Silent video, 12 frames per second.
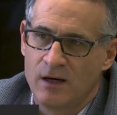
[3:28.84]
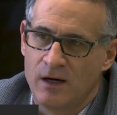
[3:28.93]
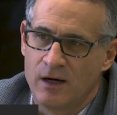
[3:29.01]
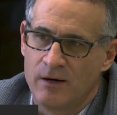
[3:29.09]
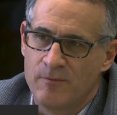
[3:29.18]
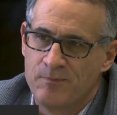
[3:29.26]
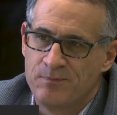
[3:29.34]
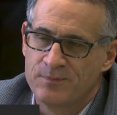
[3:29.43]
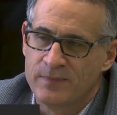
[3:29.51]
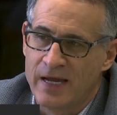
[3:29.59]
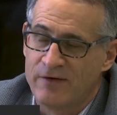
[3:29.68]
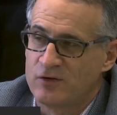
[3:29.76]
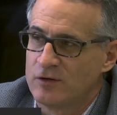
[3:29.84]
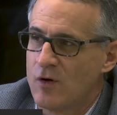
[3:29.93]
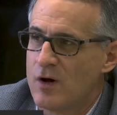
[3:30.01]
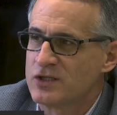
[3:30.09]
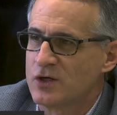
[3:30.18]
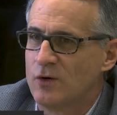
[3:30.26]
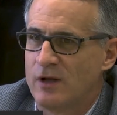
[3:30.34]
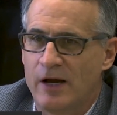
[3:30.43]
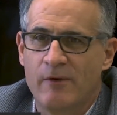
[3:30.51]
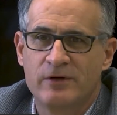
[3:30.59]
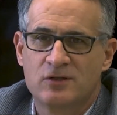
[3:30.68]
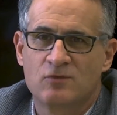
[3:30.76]
after law school, I
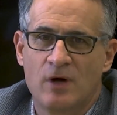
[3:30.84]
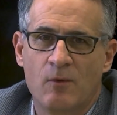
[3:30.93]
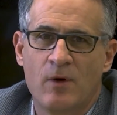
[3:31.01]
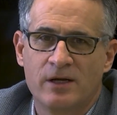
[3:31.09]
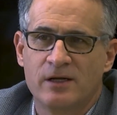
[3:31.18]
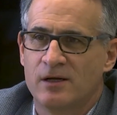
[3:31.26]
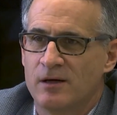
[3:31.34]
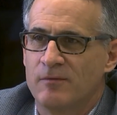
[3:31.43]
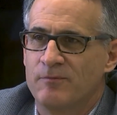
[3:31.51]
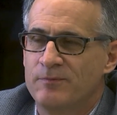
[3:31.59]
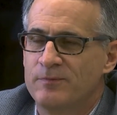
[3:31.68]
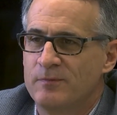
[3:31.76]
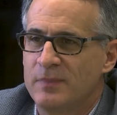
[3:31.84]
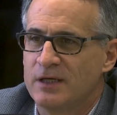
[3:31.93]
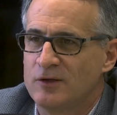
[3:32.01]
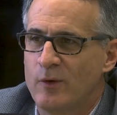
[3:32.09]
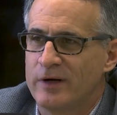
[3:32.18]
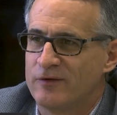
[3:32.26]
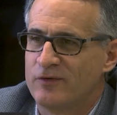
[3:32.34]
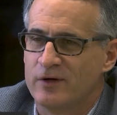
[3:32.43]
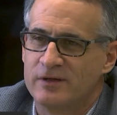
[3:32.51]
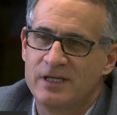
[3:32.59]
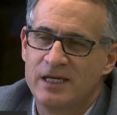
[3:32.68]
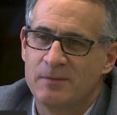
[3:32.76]
wanted to be a lawyer for a
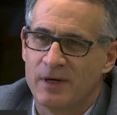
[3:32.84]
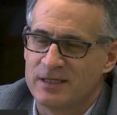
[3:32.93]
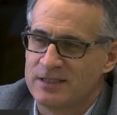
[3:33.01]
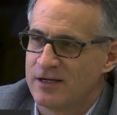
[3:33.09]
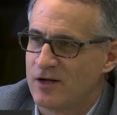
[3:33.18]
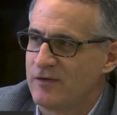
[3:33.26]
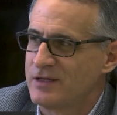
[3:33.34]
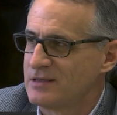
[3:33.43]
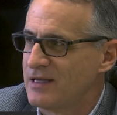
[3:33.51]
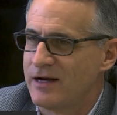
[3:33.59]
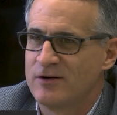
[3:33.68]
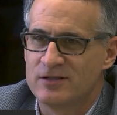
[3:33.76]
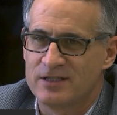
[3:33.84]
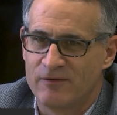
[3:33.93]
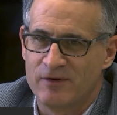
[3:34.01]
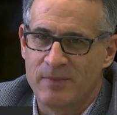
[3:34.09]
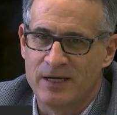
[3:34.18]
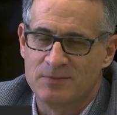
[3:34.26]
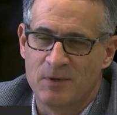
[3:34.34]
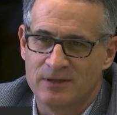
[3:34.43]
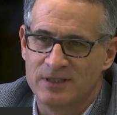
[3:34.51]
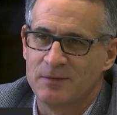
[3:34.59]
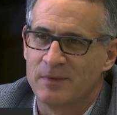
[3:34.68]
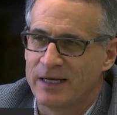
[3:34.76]
team, and I sent all these letters to every baseball
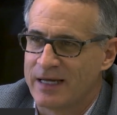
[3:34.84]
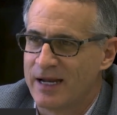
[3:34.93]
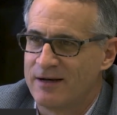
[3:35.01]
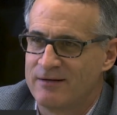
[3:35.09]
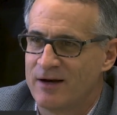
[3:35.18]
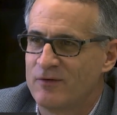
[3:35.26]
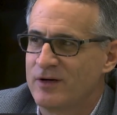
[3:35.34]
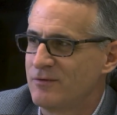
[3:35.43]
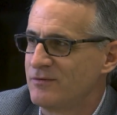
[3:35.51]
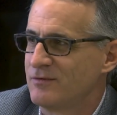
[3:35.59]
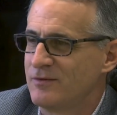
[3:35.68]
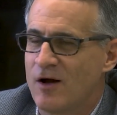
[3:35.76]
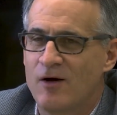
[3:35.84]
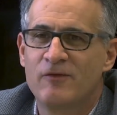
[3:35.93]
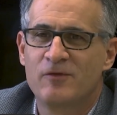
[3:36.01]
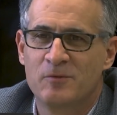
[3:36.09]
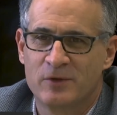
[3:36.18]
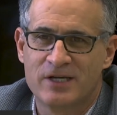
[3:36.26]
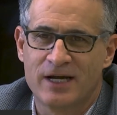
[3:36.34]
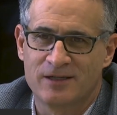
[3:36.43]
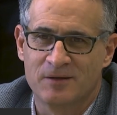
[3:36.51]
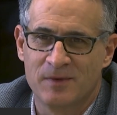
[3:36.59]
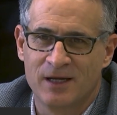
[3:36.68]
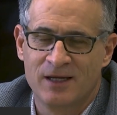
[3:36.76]
team, and all of them
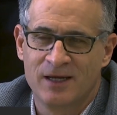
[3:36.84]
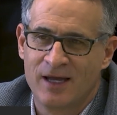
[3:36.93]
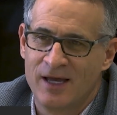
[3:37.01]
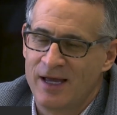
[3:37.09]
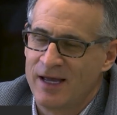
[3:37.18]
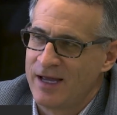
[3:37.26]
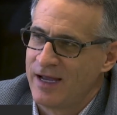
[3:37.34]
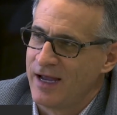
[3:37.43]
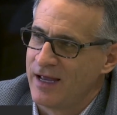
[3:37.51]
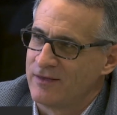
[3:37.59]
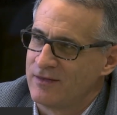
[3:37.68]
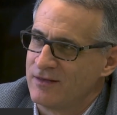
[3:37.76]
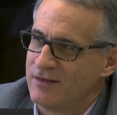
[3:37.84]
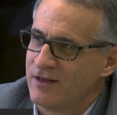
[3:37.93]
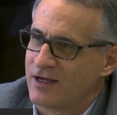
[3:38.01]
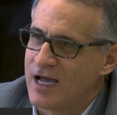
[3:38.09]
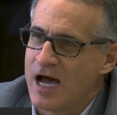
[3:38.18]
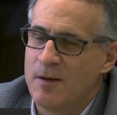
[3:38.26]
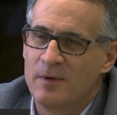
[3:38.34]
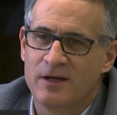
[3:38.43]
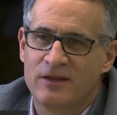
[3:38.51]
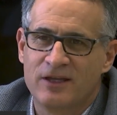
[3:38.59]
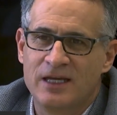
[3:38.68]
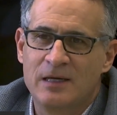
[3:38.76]
rejected me. And the common
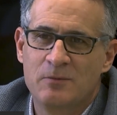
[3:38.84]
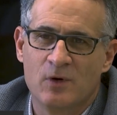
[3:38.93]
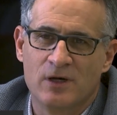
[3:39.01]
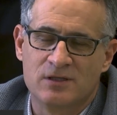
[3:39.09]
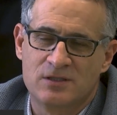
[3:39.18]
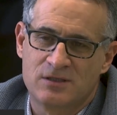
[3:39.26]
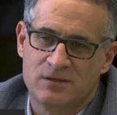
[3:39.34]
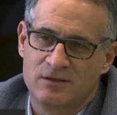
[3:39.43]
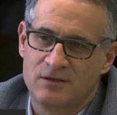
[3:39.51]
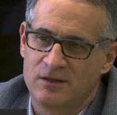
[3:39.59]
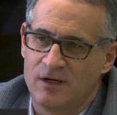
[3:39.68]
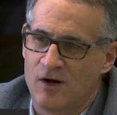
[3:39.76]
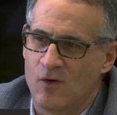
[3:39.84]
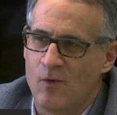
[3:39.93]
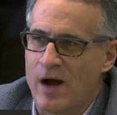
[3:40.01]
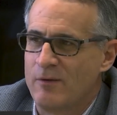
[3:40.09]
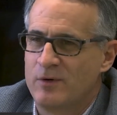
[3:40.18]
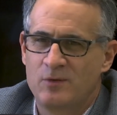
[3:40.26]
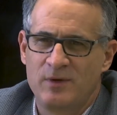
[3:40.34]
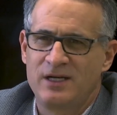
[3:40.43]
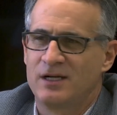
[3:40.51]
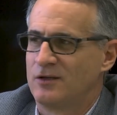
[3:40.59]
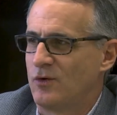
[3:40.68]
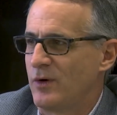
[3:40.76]
theme was, why would we
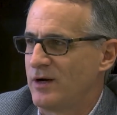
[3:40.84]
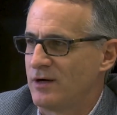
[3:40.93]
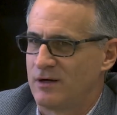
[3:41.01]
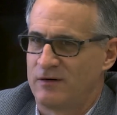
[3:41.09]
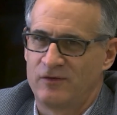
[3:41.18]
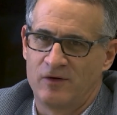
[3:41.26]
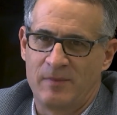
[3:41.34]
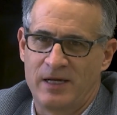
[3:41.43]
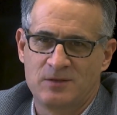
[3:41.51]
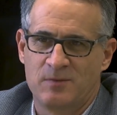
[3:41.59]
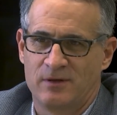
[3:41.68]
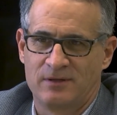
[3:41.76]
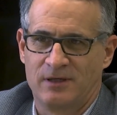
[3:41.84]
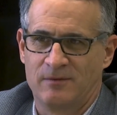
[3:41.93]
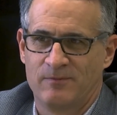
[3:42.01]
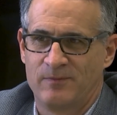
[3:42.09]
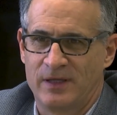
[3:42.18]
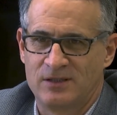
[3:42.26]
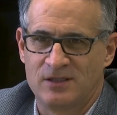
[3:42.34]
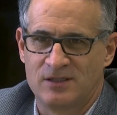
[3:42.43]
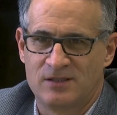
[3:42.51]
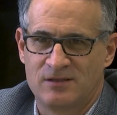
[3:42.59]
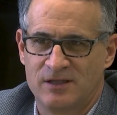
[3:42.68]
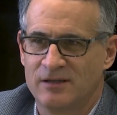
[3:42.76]
need a lawyer for a baseball team? That's
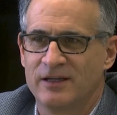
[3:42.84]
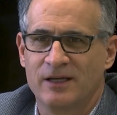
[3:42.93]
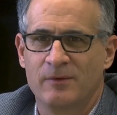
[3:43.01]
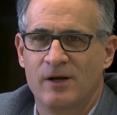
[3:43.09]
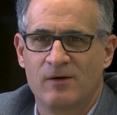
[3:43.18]
just silly.